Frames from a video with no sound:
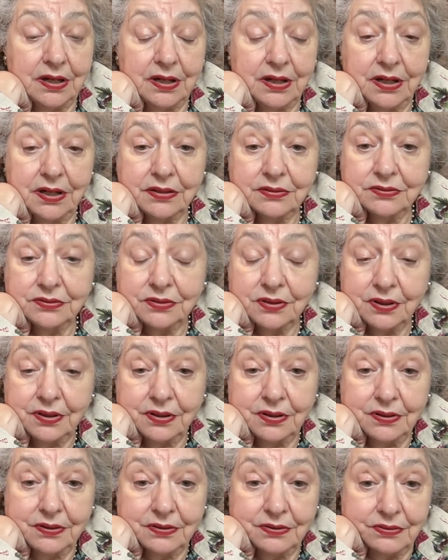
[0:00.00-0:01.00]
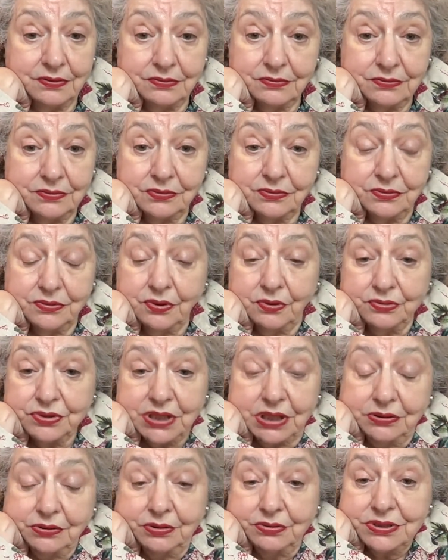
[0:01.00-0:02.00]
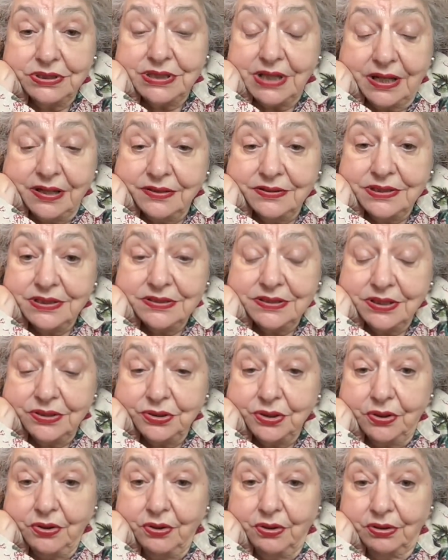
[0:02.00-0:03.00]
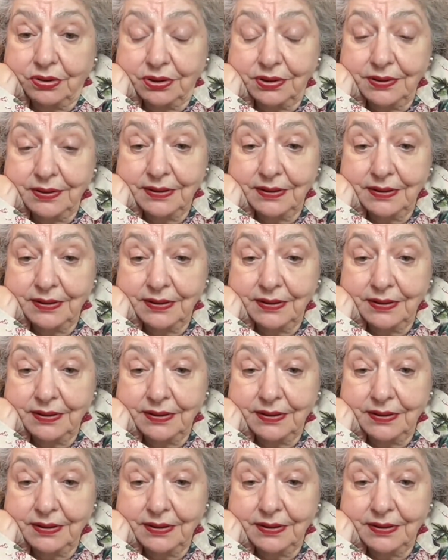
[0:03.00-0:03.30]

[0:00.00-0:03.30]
And those are not sciences at all.